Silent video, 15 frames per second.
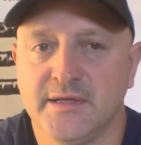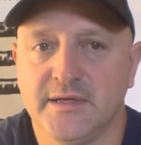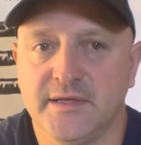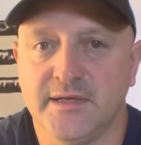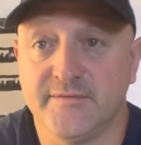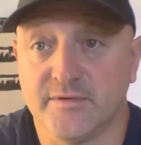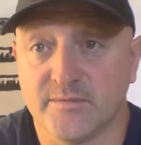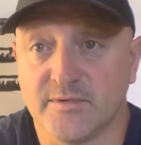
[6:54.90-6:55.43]

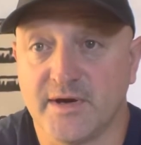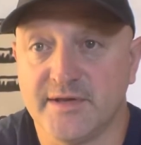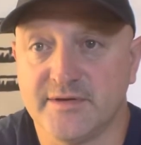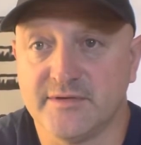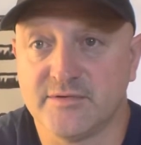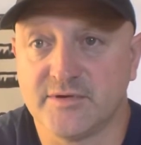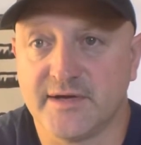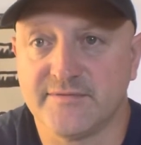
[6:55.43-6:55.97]
if you're
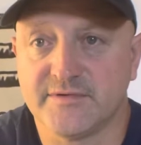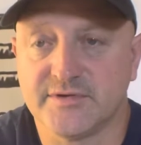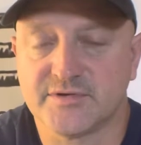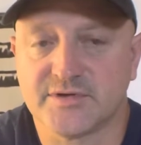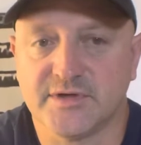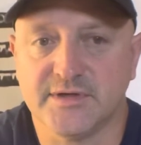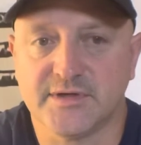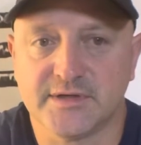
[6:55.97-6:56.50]
driving the
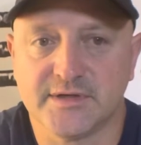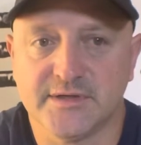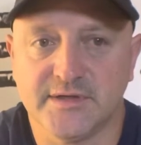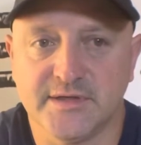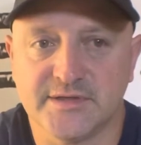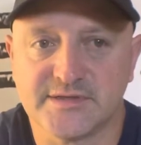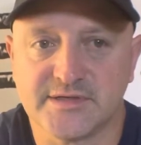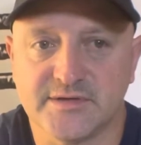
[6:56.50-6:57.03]
truck.
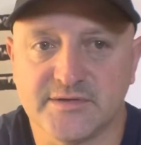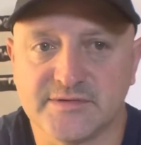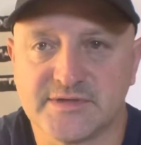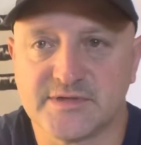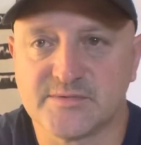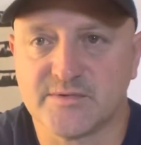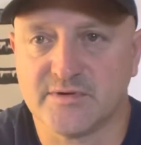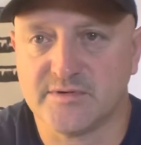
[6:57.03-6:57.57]
And so
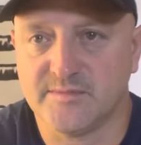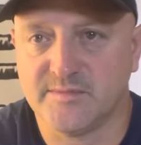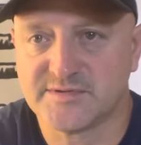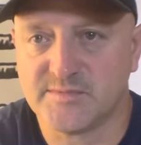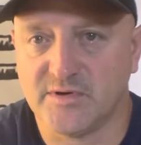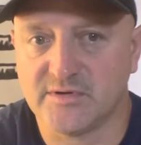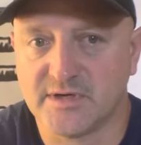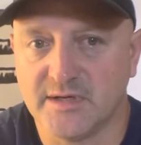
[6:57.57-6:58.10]
since we're a
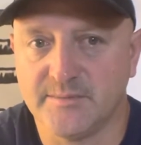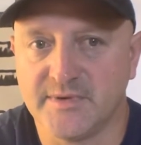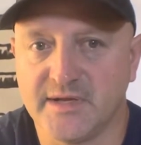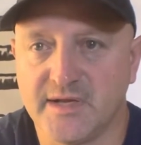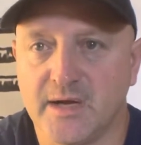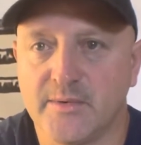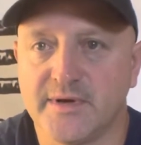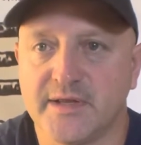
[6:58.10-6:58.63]
small company,
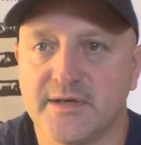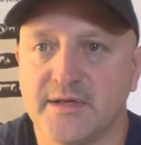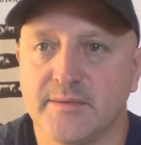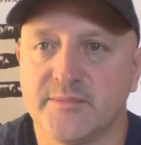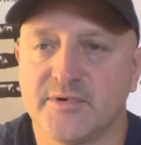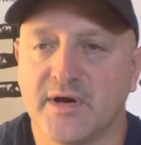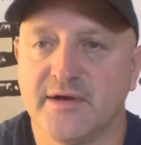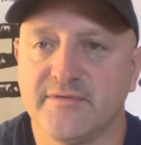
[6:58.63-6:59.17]
I would end up
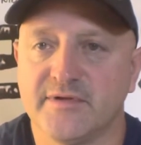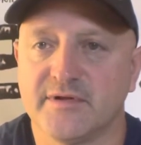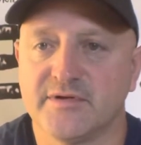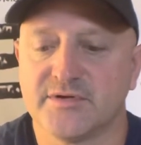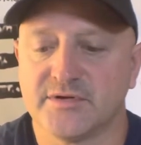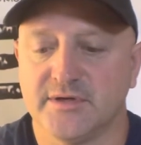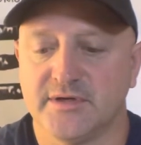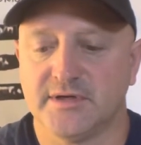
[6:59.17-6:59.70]
driving the
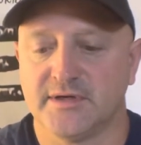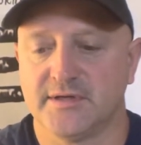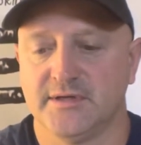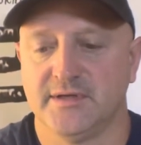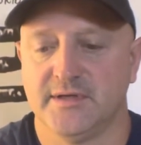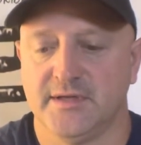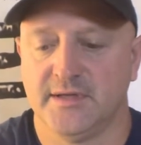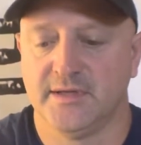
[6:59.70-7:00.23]
truck.
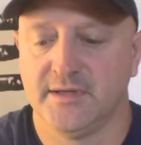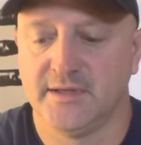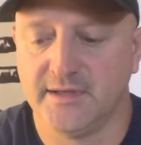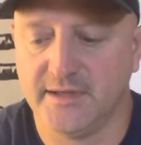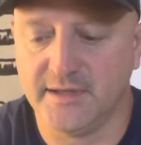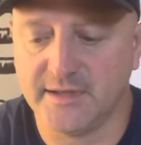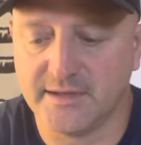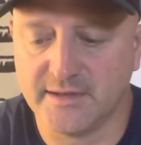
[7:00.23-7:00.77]

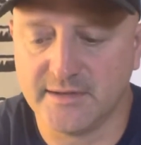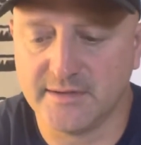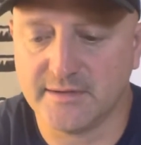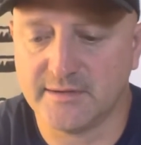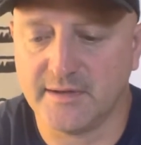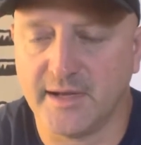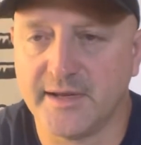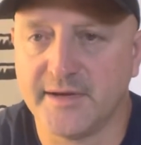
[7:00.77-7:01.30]
And I